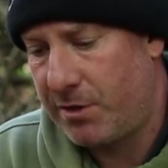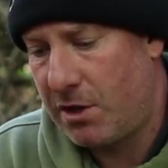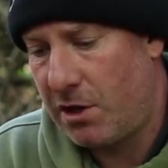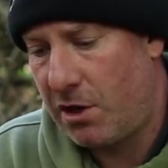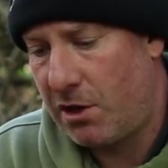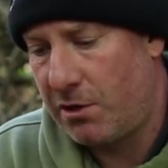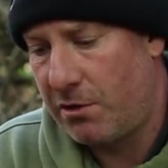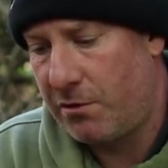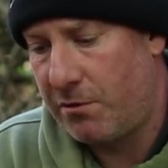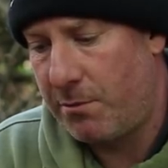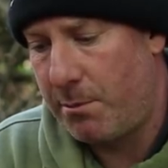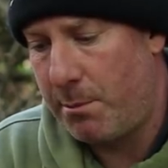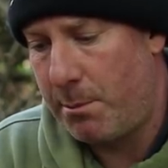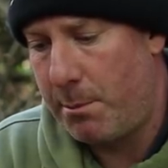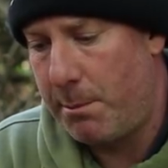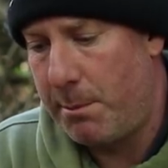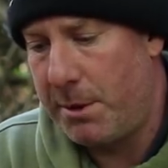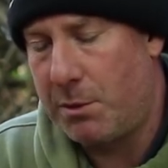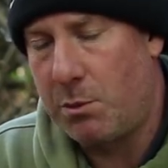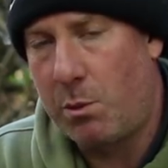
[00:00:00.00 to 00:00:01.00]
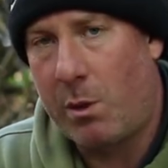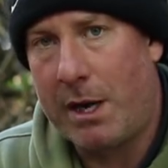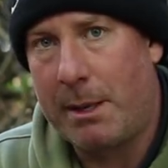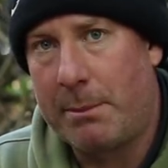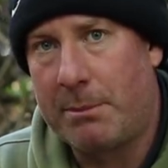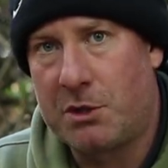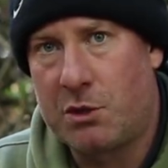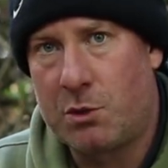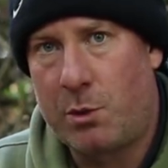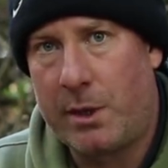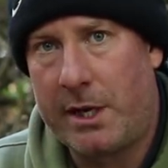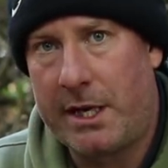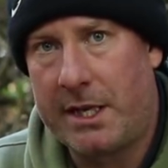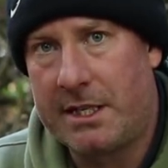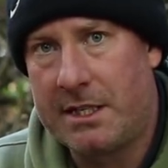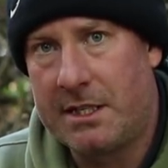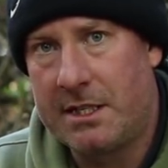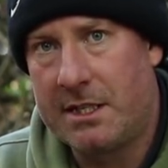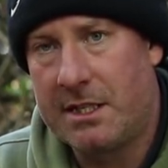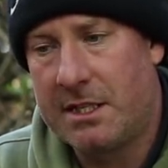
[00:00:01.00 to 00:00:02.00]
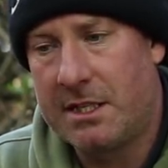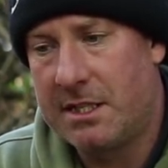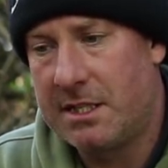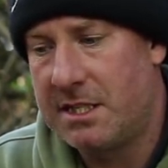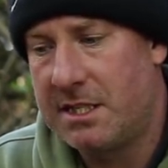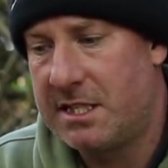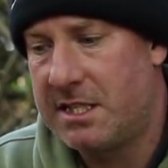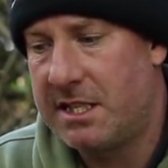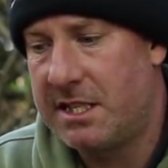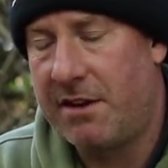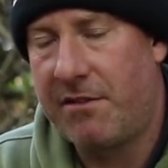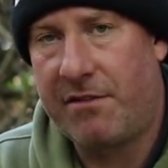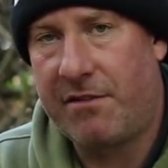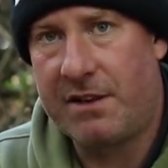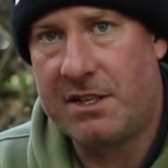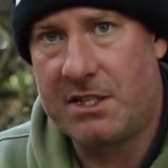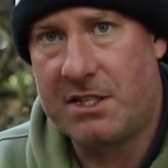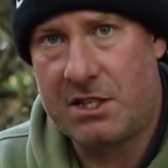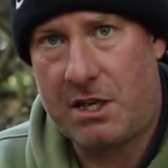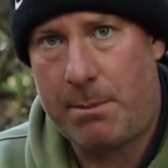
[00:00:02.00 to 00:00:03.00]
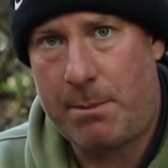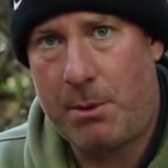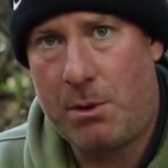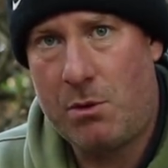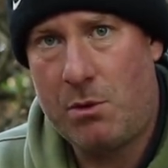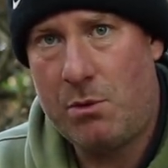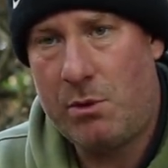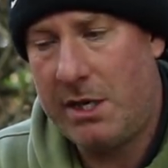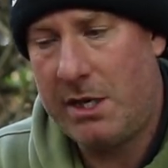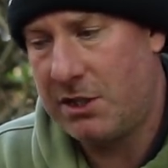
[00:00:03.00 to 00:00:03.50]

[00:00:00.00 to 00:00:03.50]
of midway between stiff and supple.